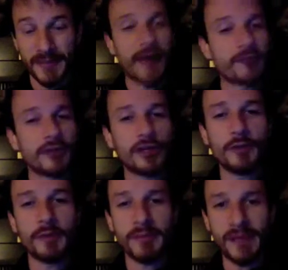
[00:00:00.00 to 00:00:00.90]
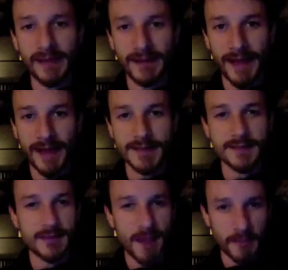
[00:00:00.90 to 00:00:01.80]
Every human being has
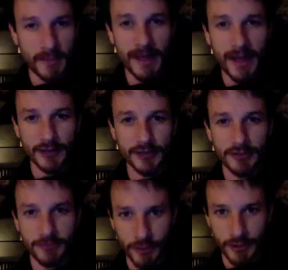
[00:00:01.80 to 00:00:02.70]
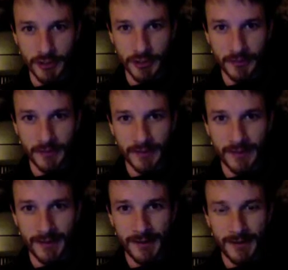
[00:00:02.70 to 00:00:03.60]
some connection to virtue.
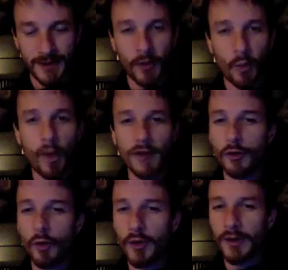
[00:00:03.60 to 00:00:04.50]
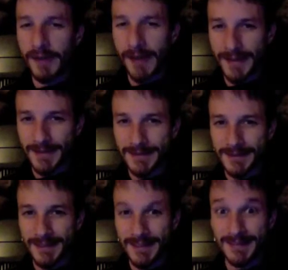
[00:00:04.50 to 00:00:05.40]
When your yes
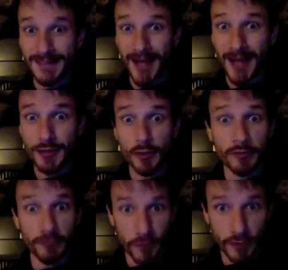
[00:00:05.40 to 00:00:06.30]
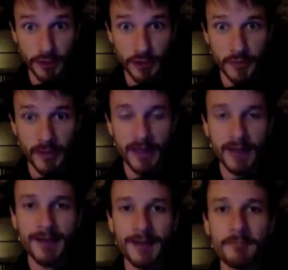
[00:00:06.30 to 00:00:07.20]
is tied to a virtue,
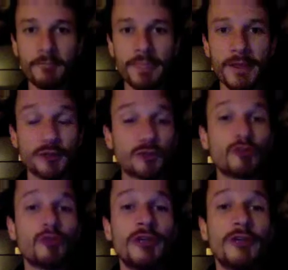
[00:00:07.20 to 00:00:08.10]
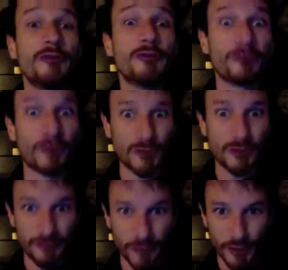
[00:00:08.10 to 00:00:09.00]
a truly
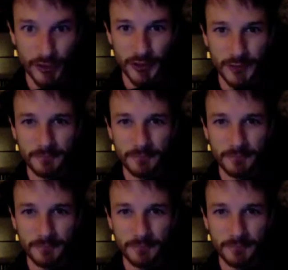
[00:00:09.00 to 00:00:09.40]
universal virtue,